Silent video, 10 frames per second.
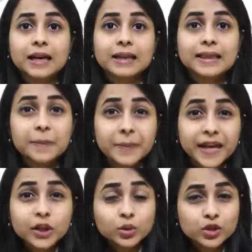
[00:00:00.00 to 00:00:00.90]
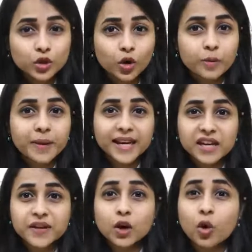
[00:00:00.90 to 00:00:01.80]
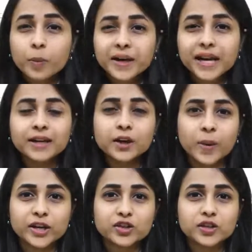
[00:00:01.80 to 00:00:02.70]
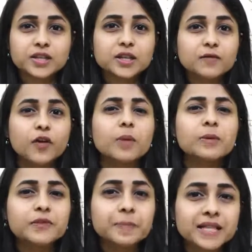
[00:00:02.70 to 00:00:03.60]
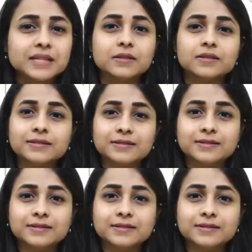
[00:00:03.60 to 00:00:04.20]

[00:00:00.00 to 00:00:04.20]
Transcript: They may do so by giving open-ended questions in the form of a puzzle.